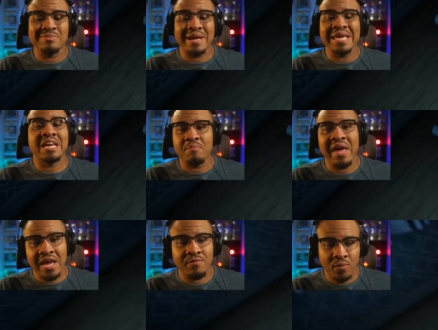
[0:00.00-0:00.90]
I getting
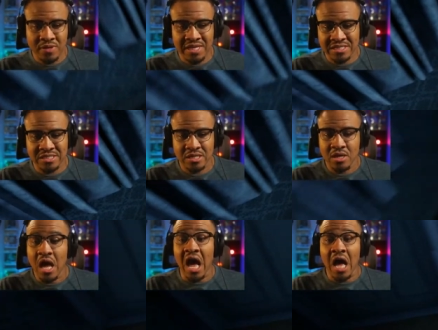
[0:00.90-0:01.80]
paid for this?
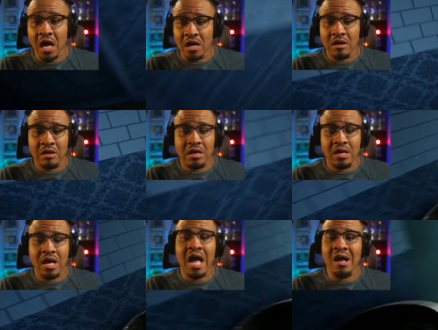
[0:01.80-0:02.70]
Huh?
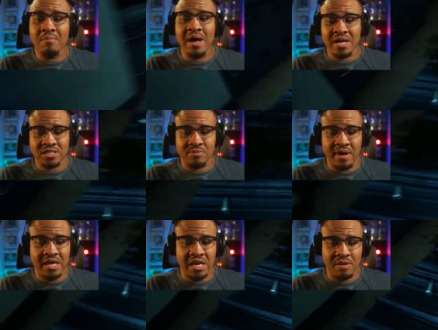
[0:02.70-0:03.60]
How much am
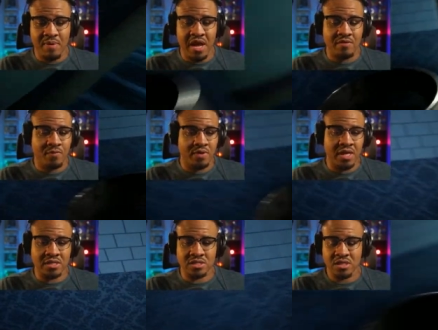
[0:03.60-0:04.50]
I getting paid for
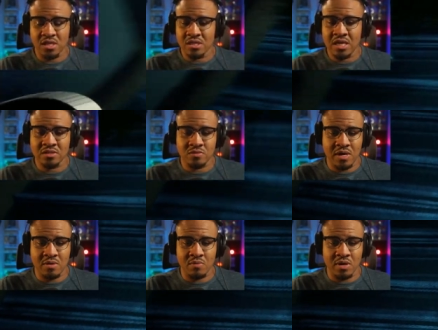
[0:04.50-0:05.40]
this? That's what
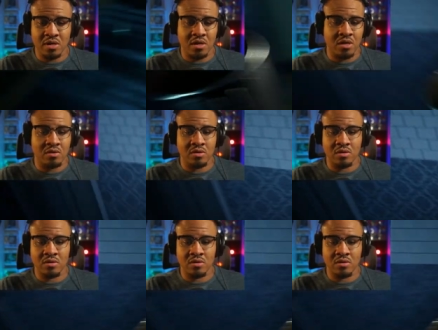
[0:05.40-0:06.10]
I want to know, dude.